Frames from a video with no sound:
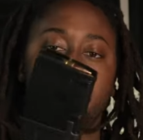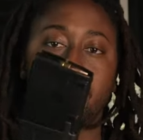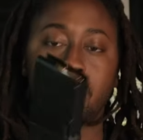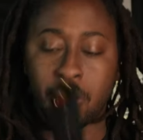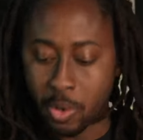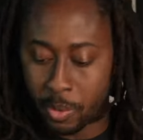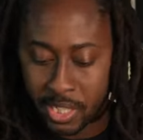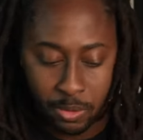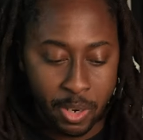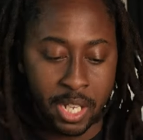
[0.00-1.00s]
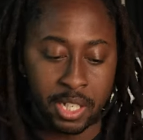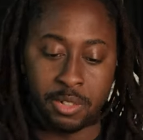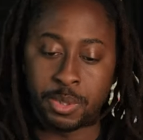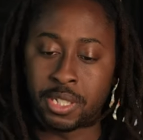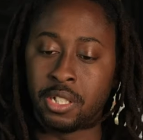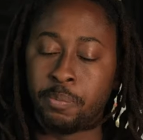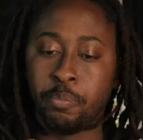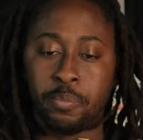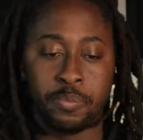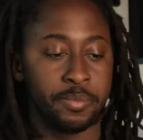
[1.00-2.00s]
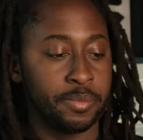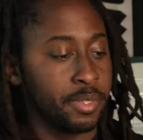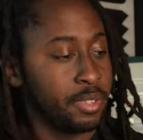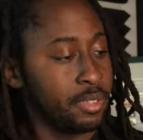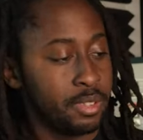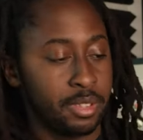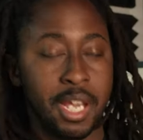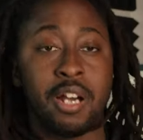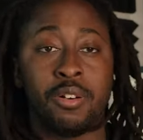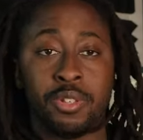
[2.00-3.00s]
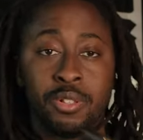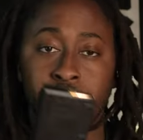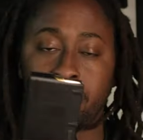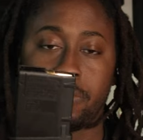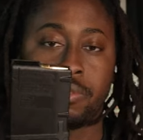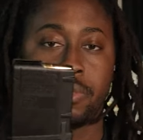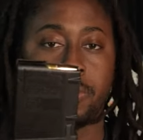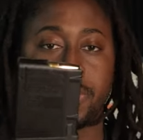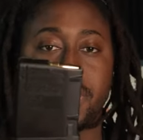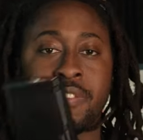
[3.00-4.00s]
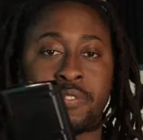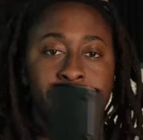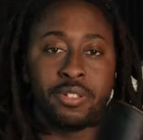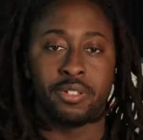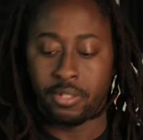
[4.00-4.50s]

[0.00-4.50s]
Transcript: You know, I went with this round because it was a little, I don't know. It was different.